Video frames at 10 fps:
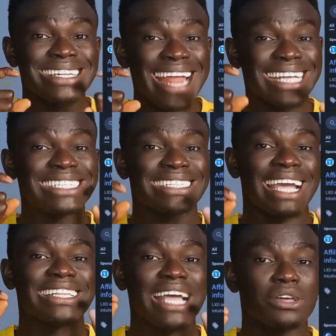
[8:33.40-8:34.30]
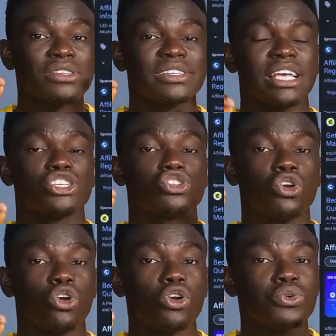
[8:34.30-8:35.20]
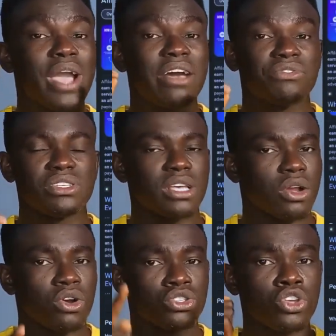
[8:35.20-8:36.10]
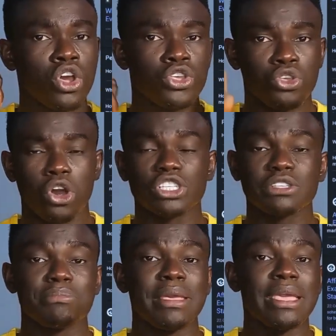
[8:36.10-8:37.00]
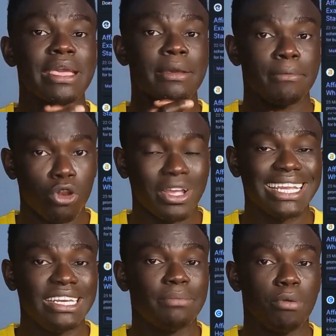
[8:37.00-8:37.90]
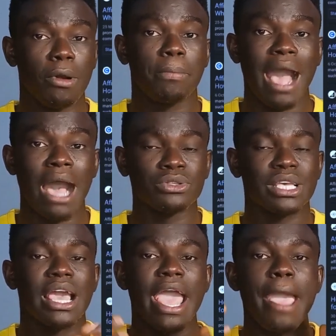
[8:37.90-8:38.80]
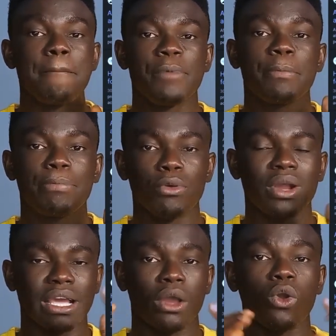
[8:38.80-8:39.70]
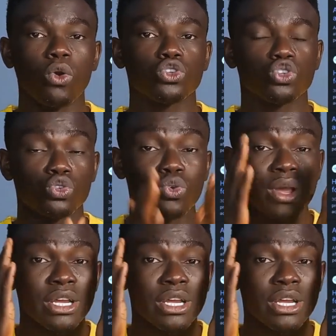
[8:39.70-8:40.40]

99,000 searches on Google every second, yours may luckily pop out and people can go through,